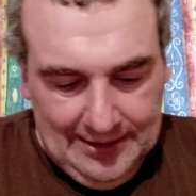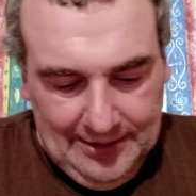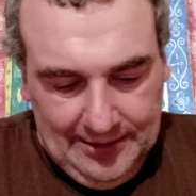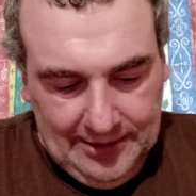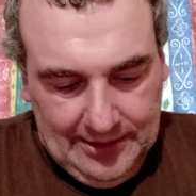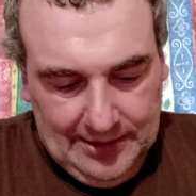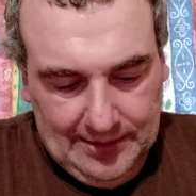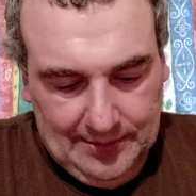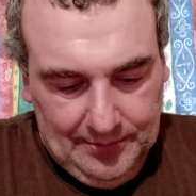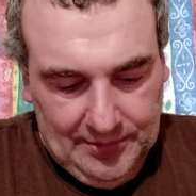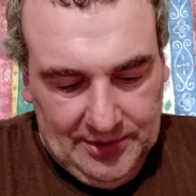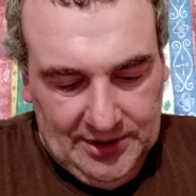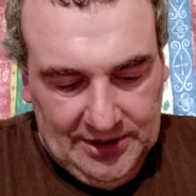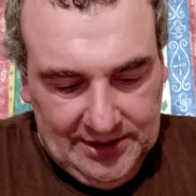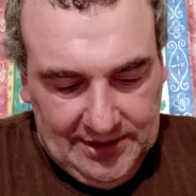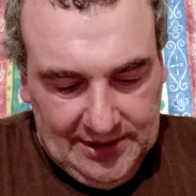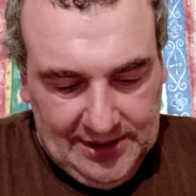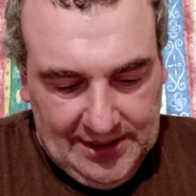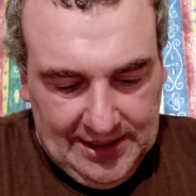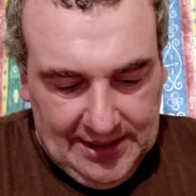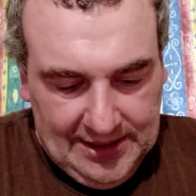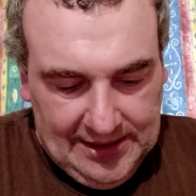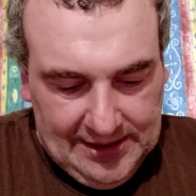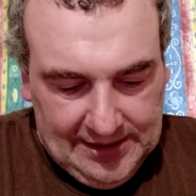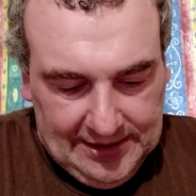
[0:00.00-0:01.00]
So I'm
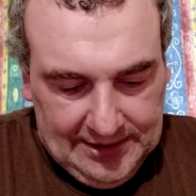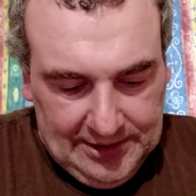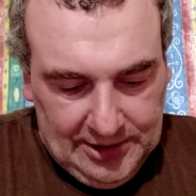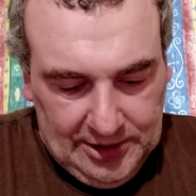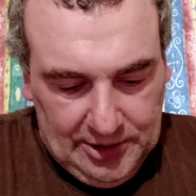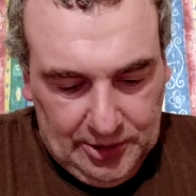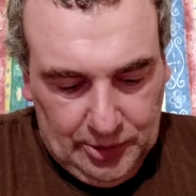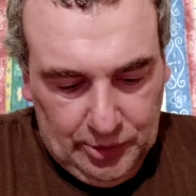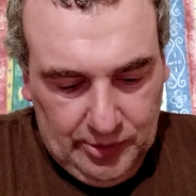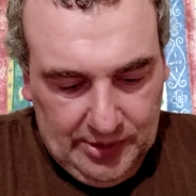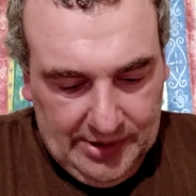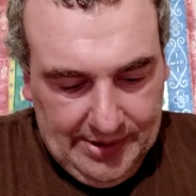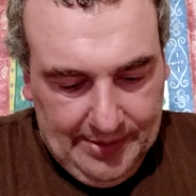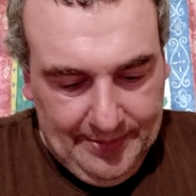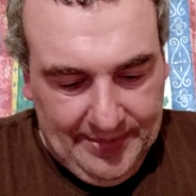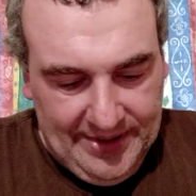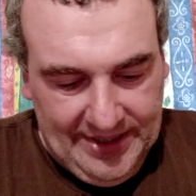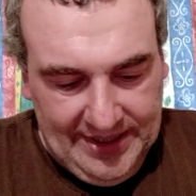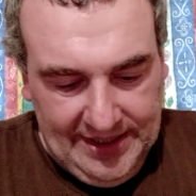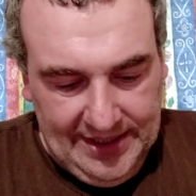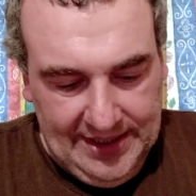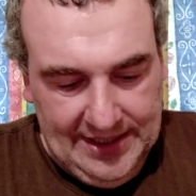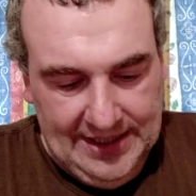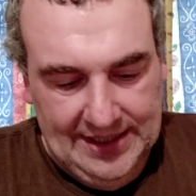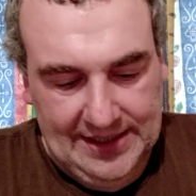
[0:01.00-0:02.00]
just going to trim
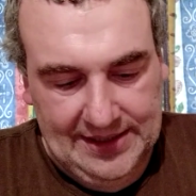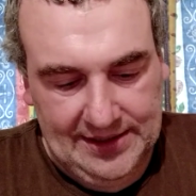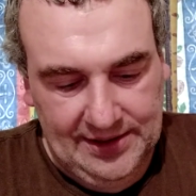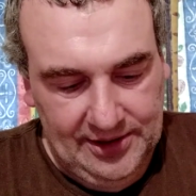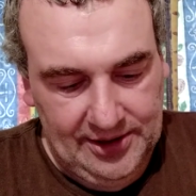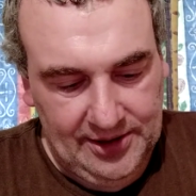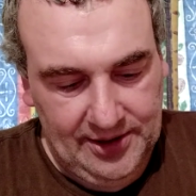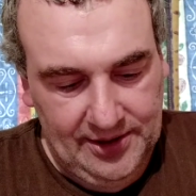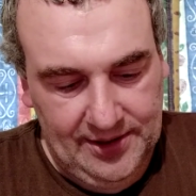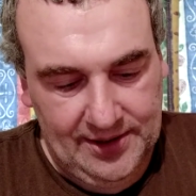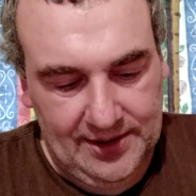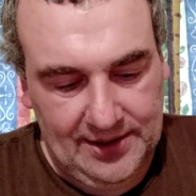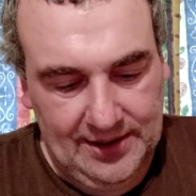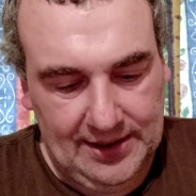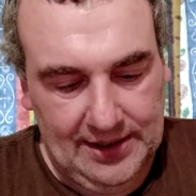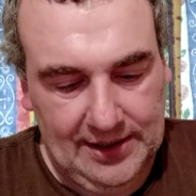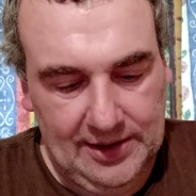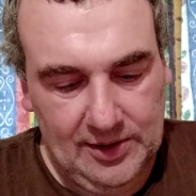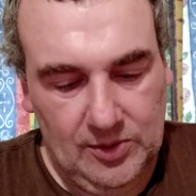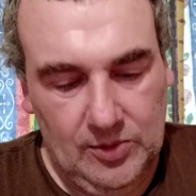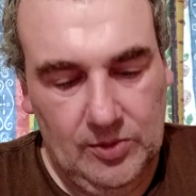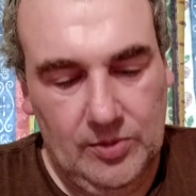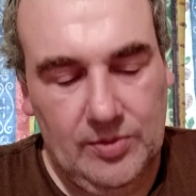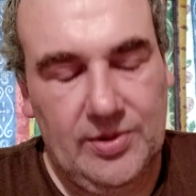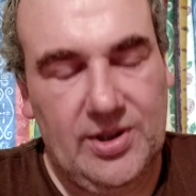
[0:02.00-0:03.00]
it, yeah, just a
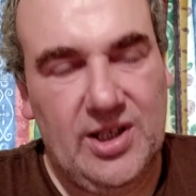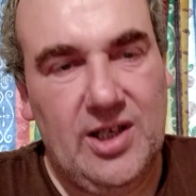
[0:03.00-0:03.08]
little.